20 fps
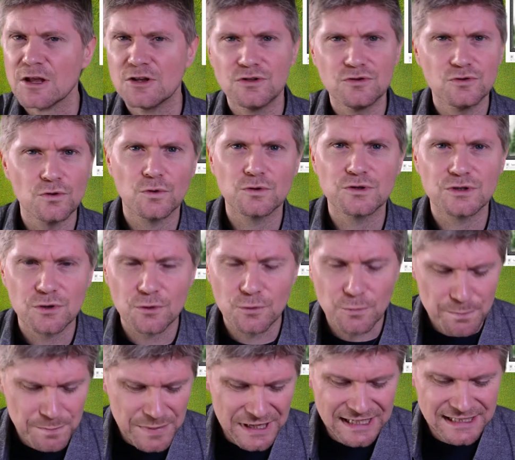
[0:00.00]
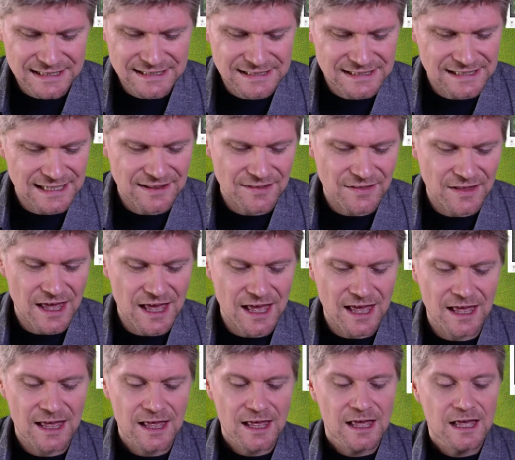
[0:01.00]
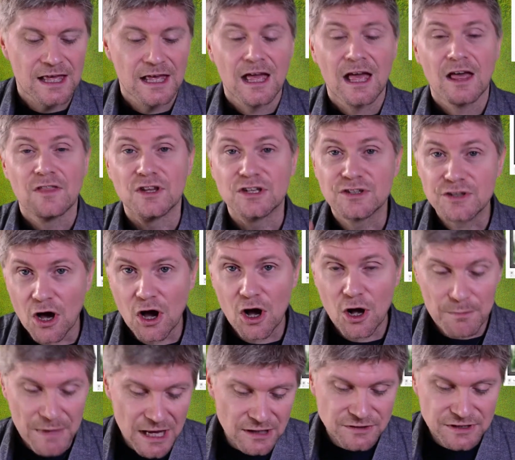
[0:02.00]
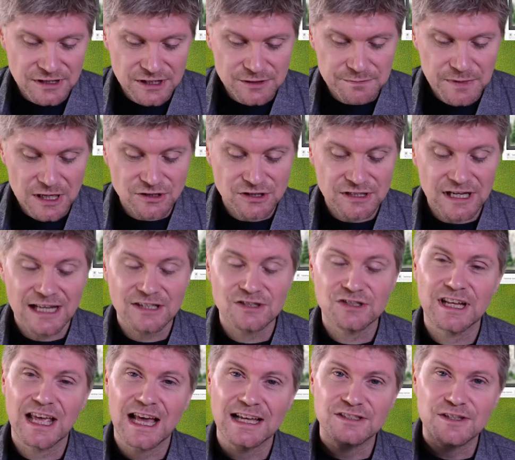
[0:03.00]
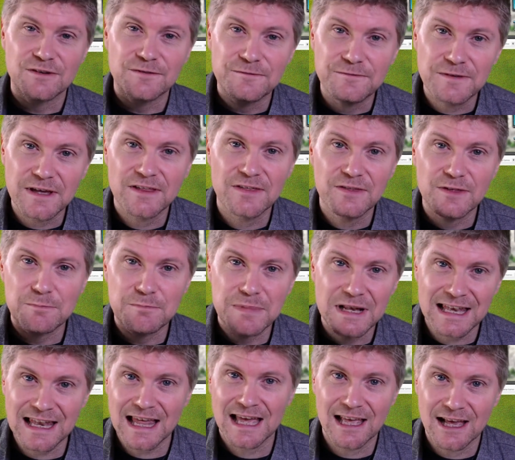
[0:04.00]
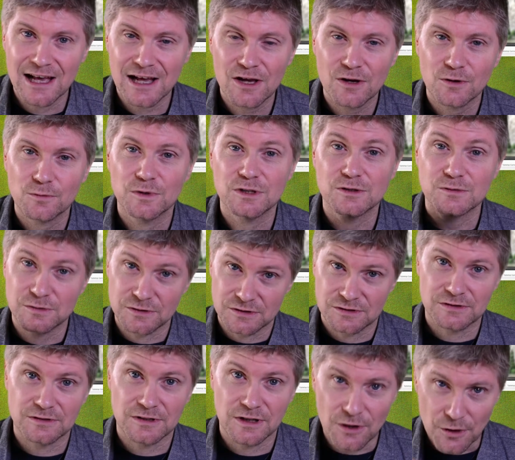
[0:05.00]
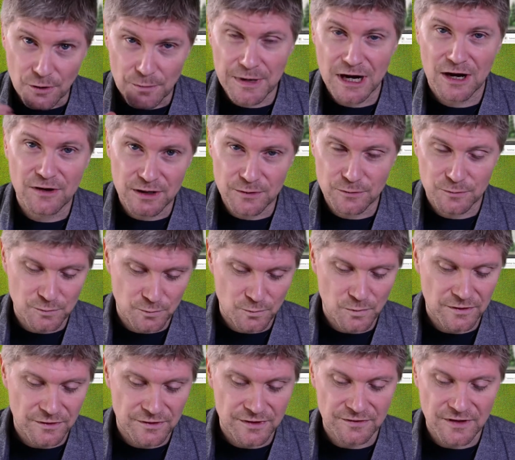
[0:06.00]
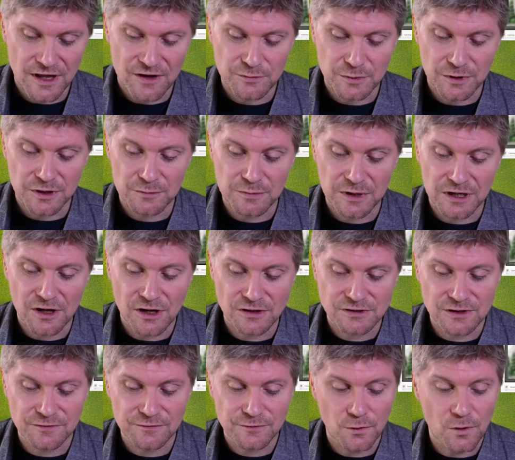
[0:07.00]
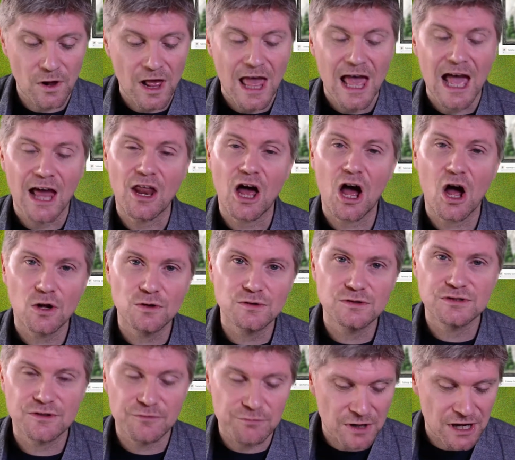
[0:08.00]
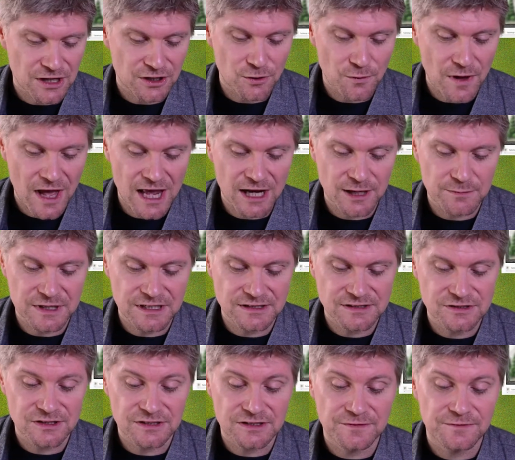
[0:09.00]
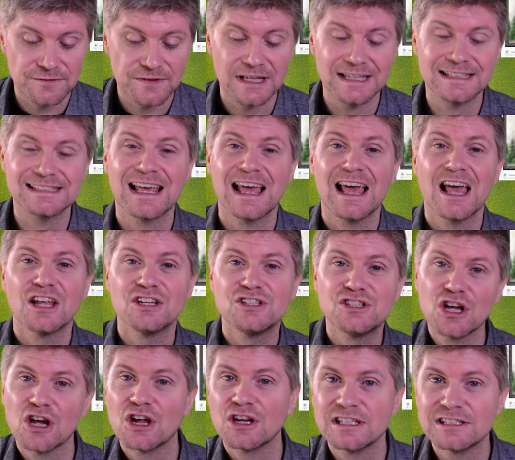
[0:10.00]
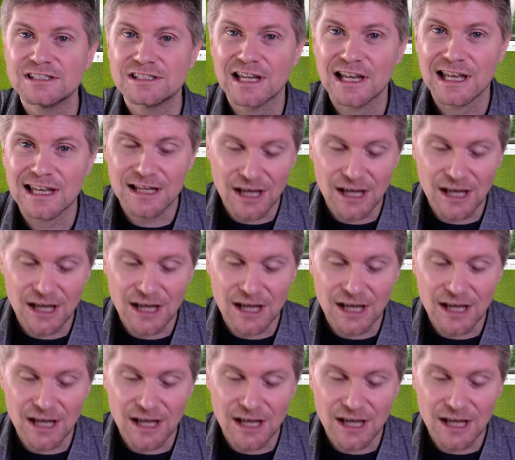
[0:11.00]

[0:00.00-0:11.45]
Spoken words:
Nautical beasts in there. The Dark Mountain expansion actually adds a 5th player, which was, you know, apparently one thing that everybody had been asking for, and a host of brand new enemies to defeat, journeys to